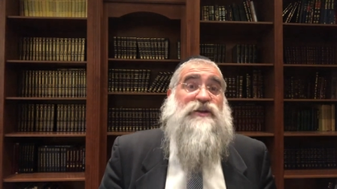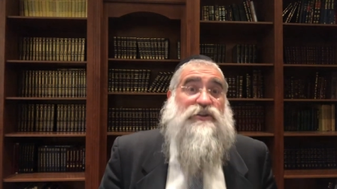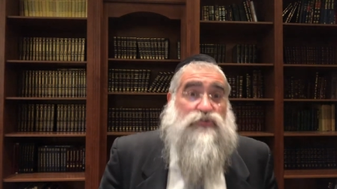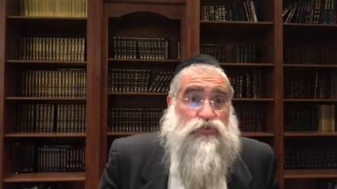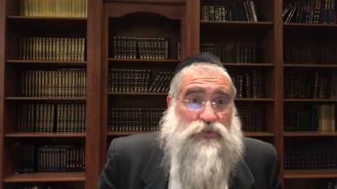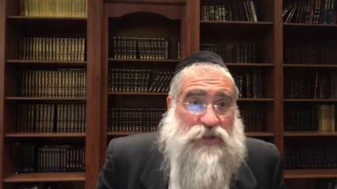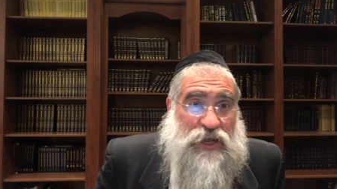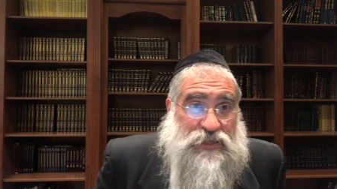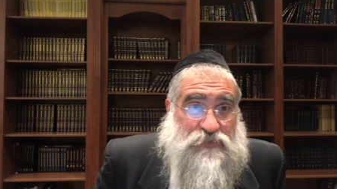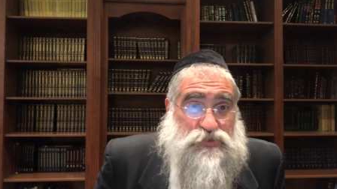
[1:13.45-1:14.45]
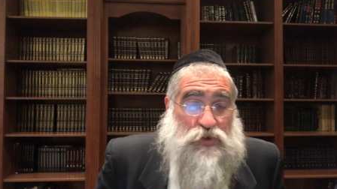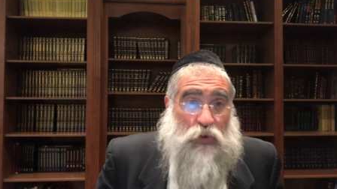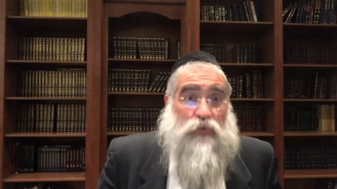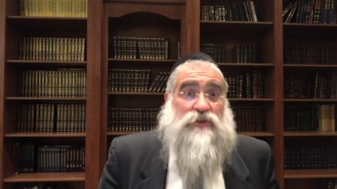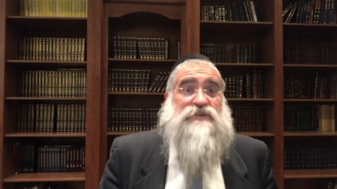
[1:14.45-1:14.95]
into the land of
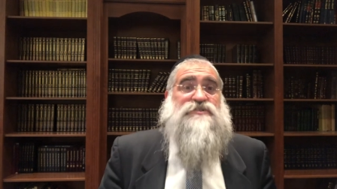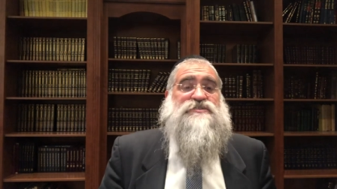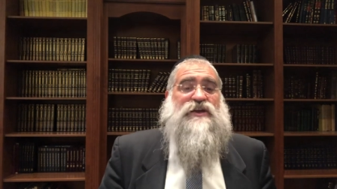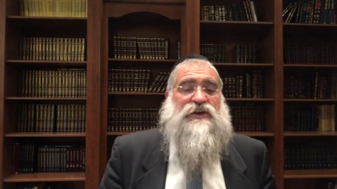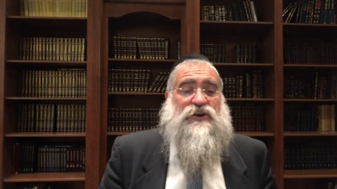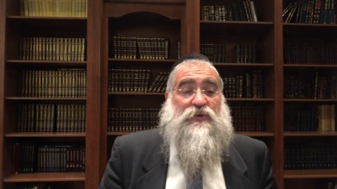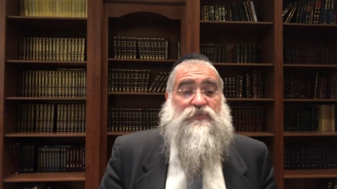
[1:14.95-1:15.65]
Israel. We're willing to stay here.